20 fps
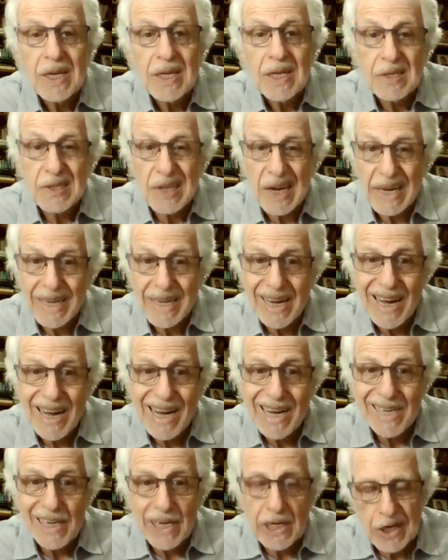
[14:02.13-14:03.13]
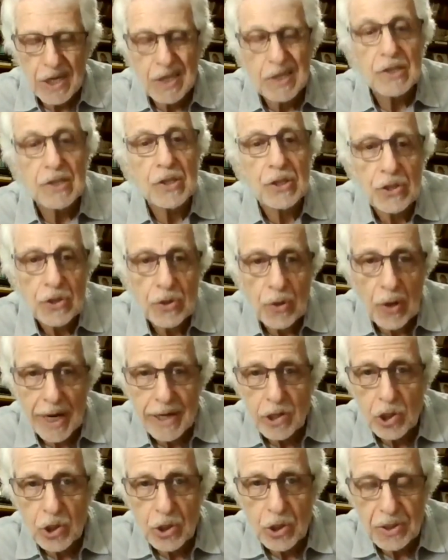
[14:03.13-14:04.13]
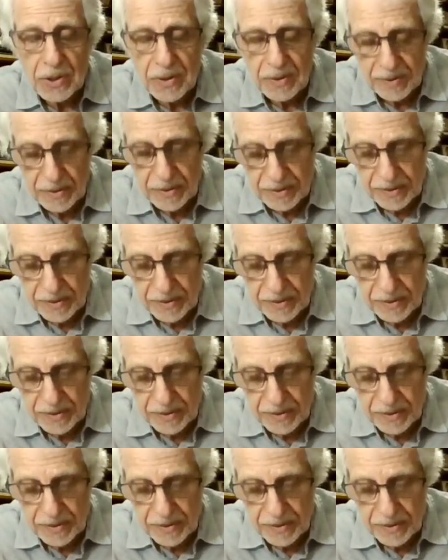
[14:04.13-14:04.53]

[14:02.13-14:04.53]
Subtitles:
psychotic construction